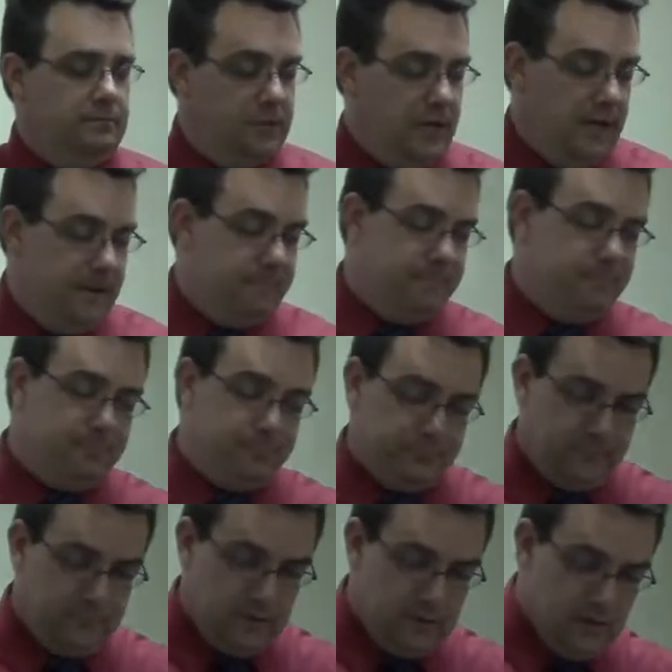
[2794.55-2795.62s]
Okay?
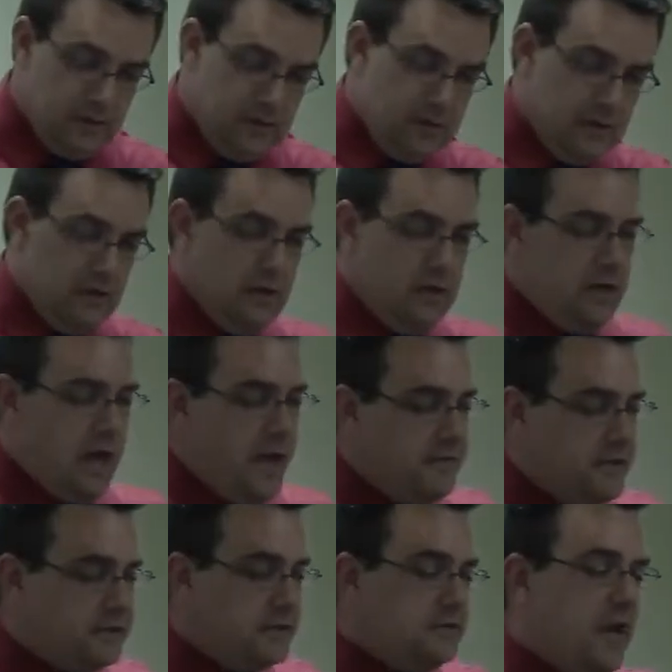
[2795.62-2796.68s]
And
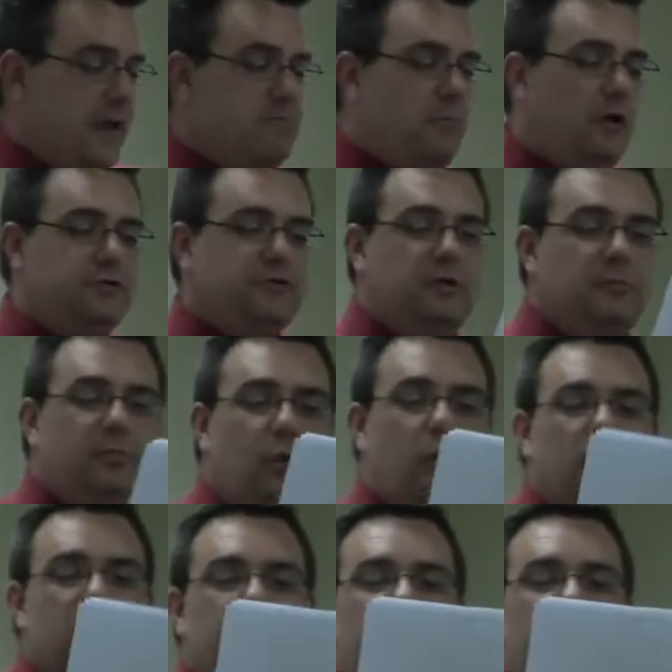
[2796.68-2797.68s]
this is a most important